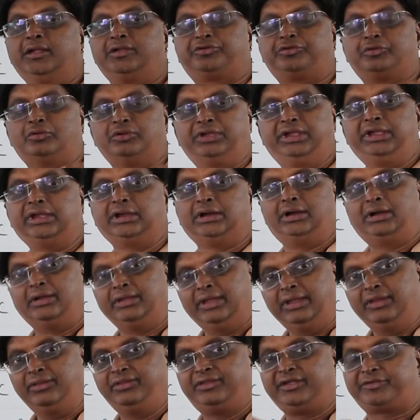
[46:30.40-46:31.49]
So here
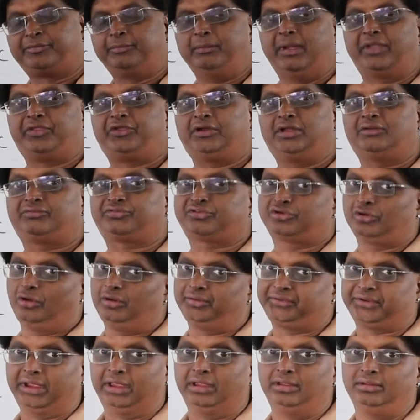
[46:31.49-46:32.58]
in this method of
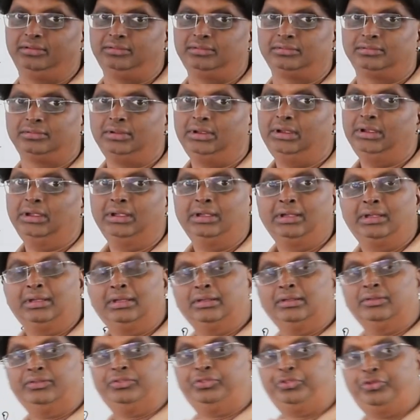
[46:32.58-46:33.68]
shorting,
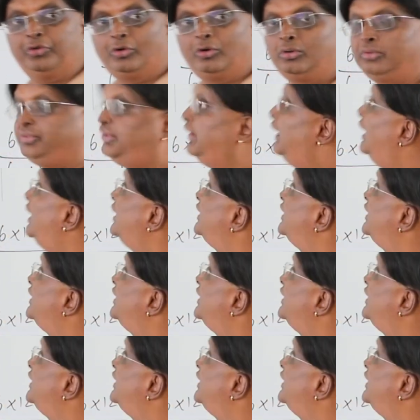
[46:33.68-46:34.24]
though the